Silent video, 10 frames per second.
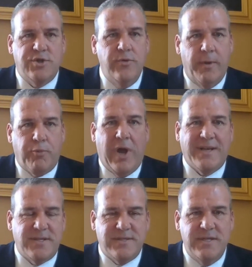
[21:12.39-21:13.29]
to the
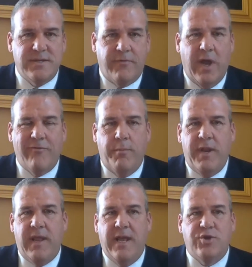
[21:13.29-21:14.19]
processes of
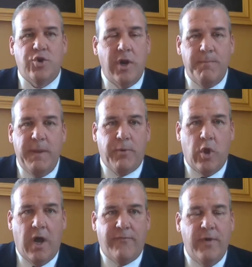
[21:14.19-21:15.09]
government and turning
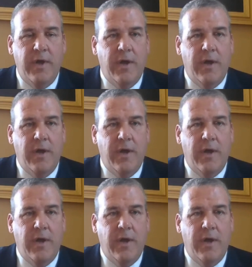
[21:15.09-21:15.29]
people off